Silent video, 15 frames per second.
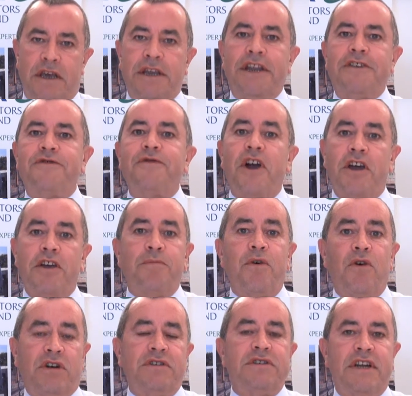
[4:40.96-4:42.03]
It is very
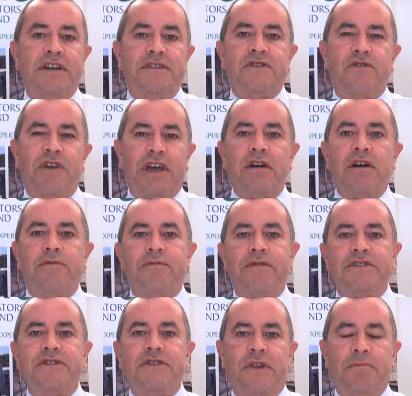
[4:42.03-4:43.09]
important, and it's great
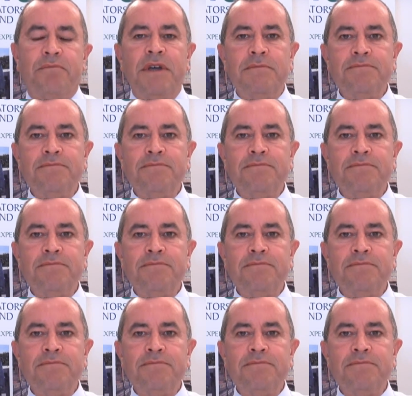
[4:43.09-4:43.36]
comfort to them.